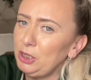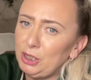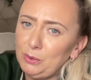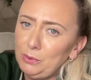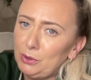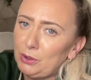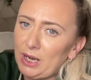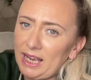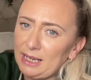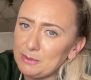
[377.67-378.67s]
You know
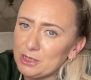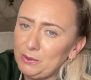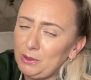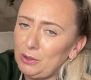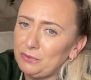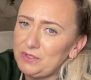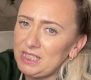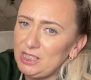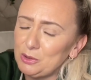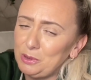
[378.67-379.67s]
I absolutely love
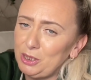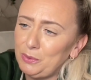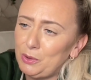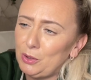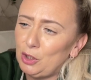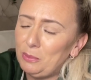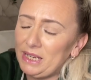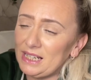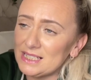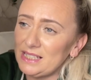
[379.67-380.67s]
DW Home,
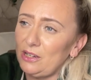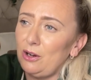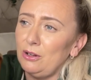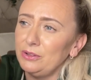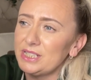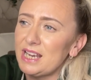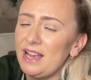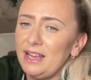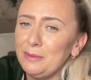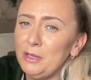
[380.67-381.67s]
and I say it all the
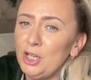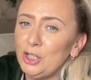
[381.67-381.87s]
time.